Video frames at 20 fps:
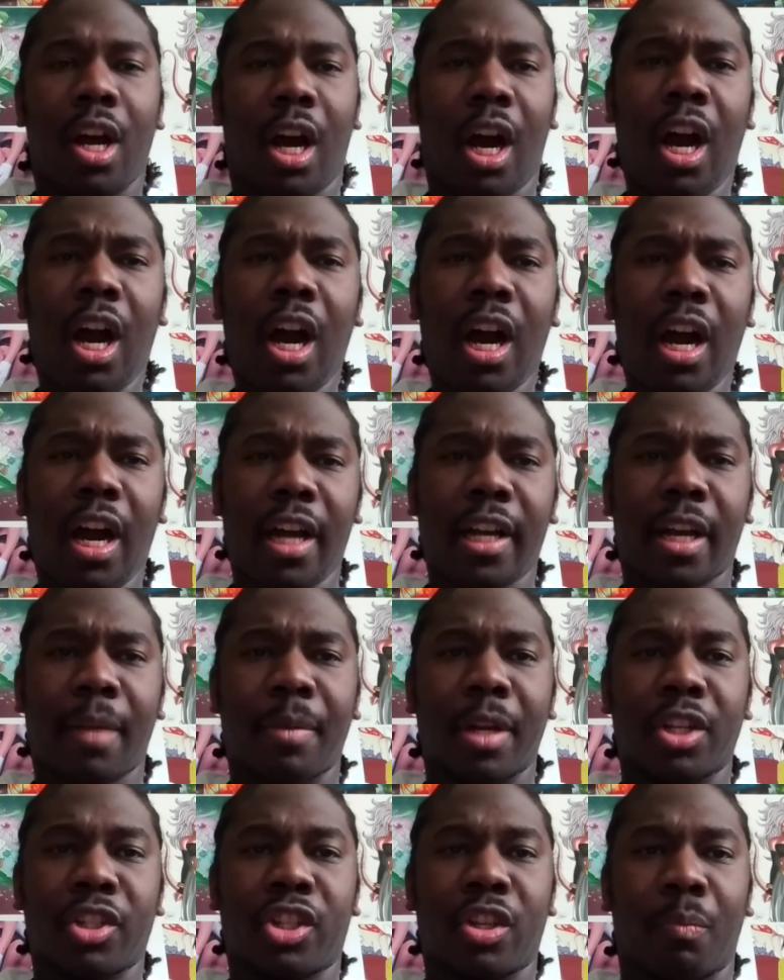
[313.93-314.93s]
I am
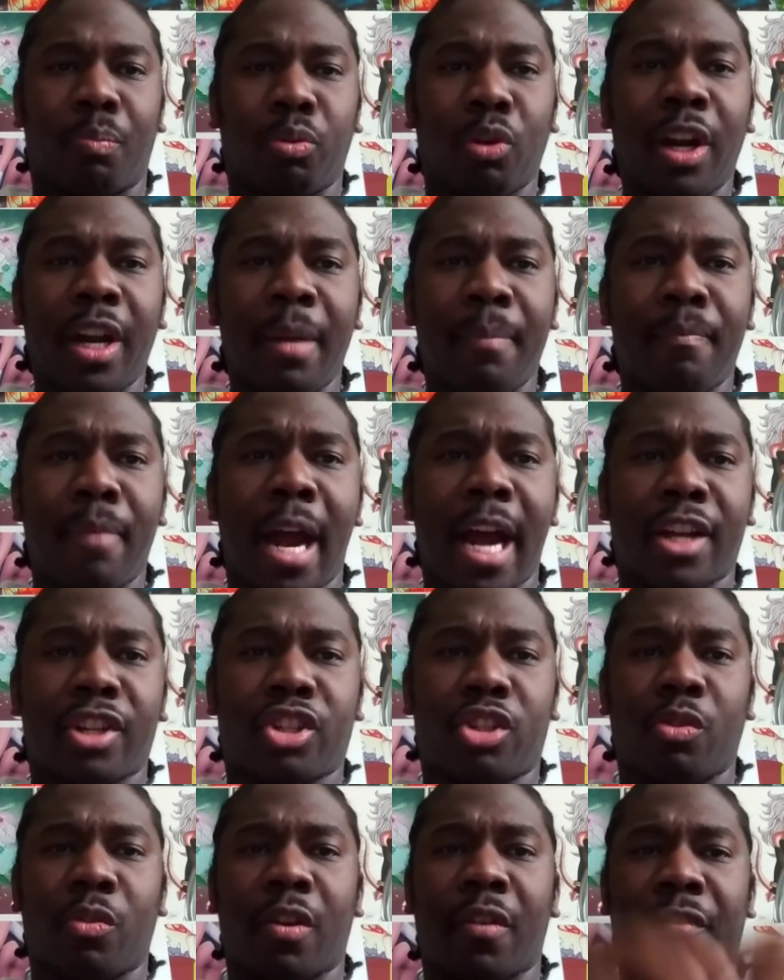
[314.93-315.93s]
the supreme
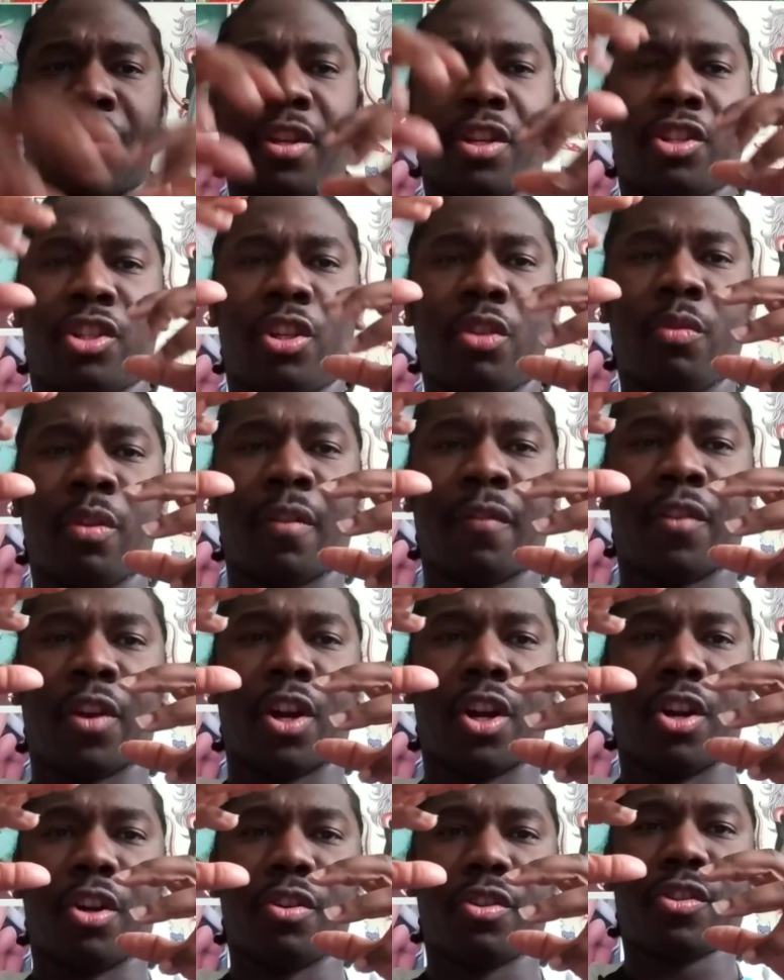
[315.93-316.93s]
master of this
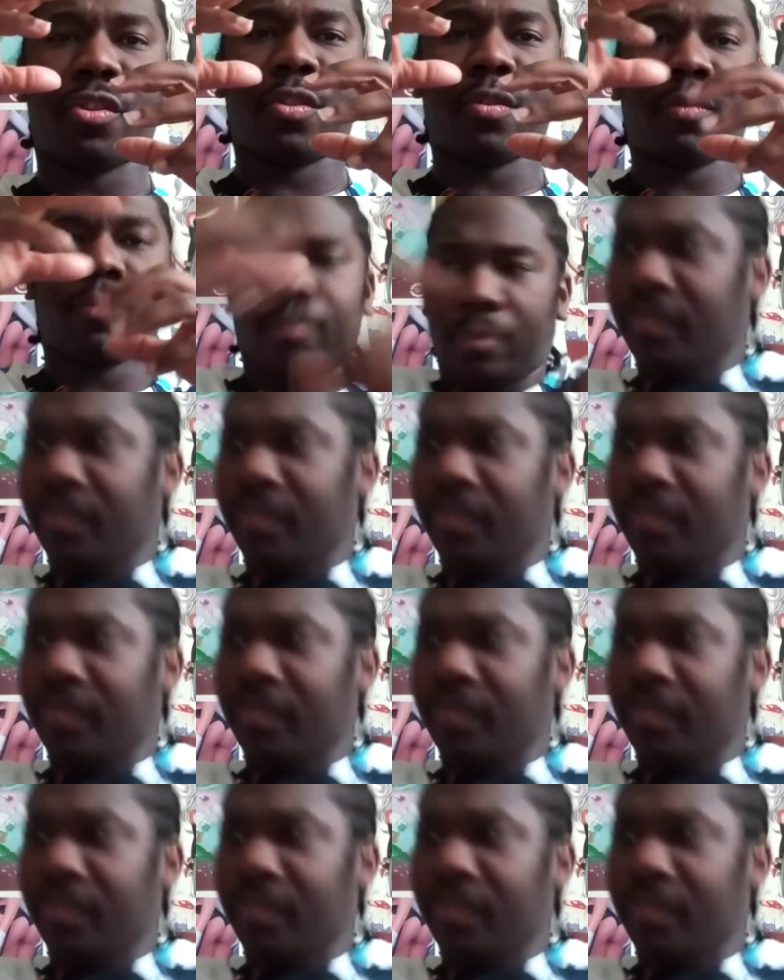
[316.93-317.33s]
universe.